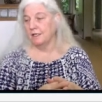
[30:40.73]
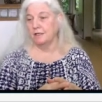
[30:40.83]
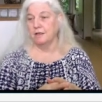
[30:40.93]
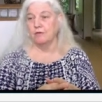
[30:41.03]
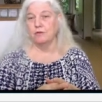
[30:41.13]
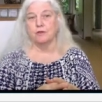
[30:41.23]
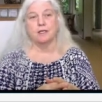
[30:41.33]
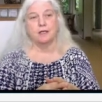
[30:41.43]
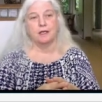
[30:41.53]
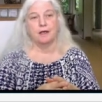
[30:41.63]
you know, you're
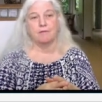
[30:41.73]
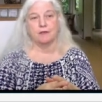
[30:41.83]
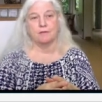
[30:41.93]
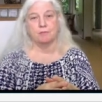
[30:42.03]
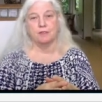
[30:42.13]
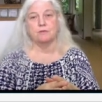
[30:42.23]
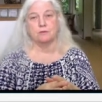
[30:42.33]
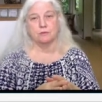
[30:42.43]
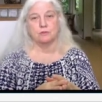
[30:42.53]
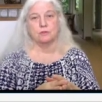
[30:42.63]
going to have a
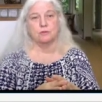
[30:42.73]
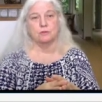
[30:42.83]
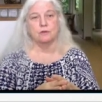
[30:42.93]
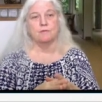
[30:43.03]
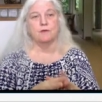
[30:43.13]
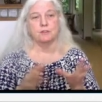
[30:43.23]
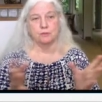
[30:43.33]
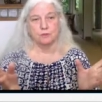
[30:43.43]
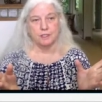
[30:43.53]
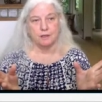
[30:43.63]
blister or two
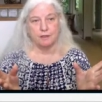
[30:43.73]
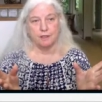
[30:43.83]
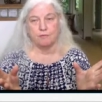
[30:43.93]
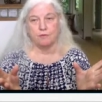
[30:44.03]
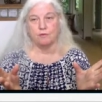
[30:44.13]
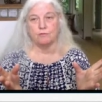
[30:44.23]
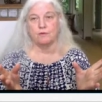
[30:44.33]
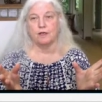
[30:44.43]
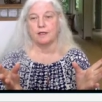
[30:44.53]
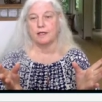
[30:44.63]
eventually if you've
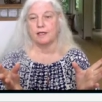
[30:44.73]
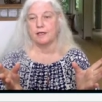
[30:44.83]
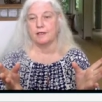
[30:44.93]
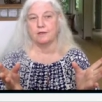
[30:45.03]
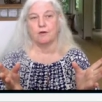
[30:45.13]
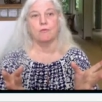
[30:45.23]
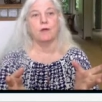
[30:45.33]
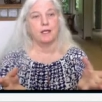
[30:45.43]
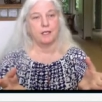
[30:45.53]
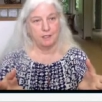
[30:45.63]
not had it
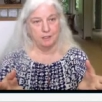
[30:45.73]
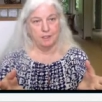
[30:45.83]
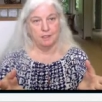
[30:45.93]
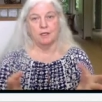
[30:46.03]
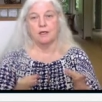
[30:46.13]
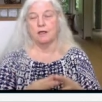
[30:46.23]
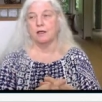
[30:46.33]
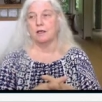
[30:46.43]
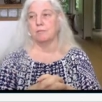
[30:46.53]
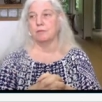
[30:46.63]
already.
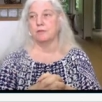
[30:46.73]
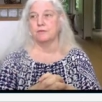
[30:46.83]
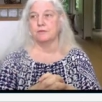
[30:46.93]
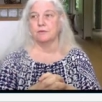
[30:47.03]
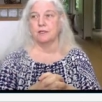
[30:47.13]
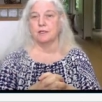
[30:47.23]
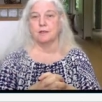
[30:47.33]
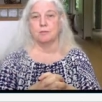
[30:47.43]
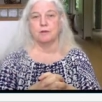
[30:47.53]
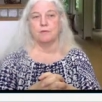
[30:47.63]
Uh, blistering
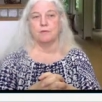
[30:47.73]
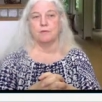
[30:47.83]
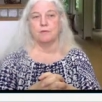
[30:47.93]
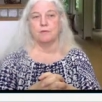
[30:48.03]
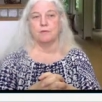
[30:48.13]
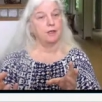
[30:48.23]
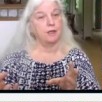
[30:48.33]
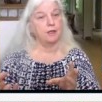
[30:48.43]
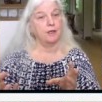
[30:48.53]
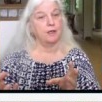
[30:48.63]
can be from fire
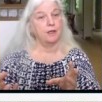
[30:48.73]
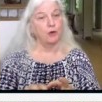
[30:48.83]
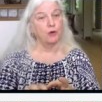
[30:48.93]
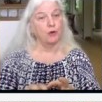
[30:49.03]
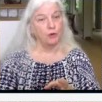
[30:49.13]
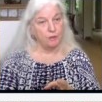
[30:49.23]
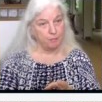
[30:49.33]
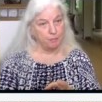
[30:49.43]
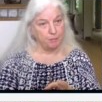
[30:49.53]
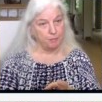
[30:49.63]
cupping when you burn the
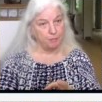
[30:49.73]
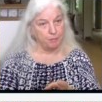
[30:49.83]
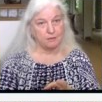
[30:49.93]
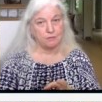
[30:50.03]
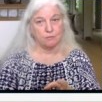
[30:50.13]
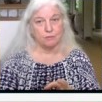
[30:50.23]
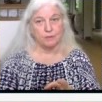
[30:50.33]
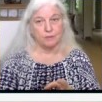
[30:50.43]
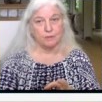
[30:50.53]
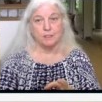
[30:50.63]
patient. That's a
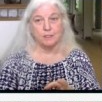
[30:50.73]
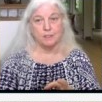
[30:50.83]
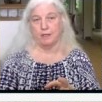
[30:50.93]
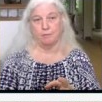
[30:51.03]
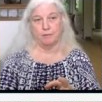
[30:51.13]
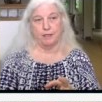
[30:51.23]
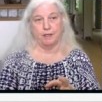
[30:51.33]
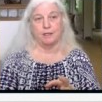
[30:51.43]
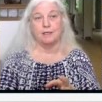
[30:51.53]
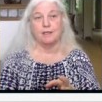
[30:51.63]
really bad, bad,
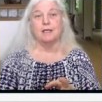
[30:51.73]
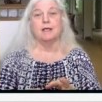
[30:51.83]
bad.